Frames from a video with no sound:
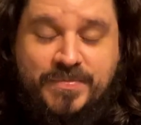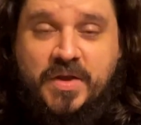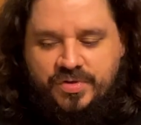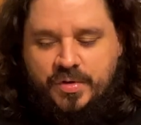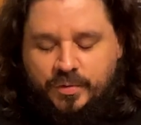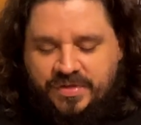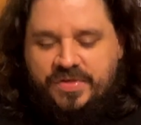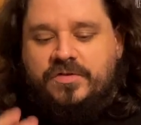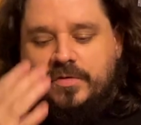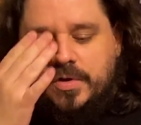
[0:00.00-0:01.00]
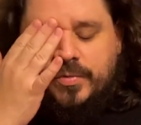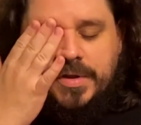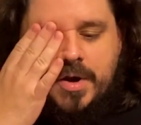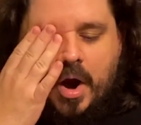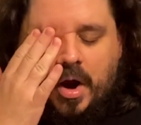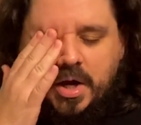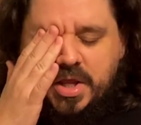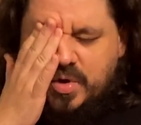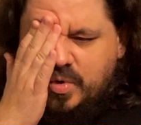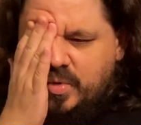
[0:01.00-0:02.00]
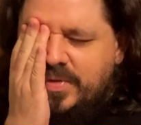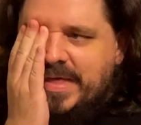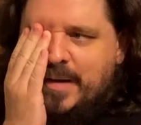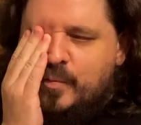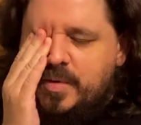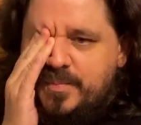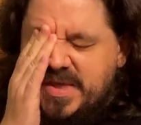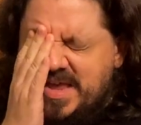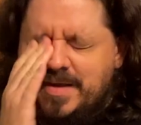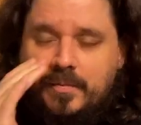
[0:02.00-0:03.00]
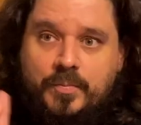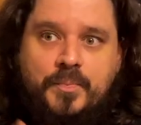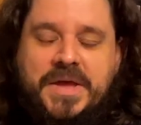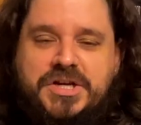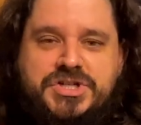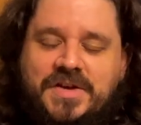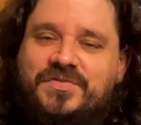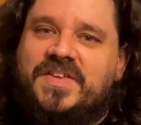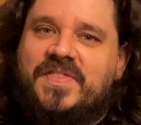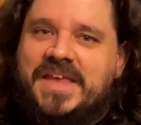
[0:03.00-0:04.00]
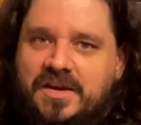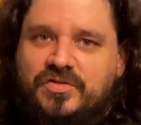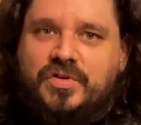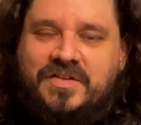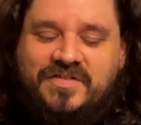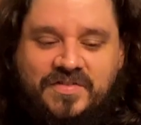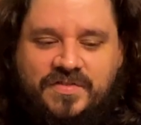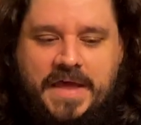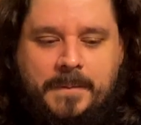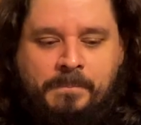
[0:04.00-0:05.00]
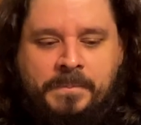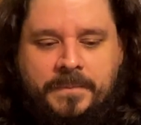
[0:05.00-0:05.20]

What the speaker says: The only things you could really argue that would be big shifts in the industry since then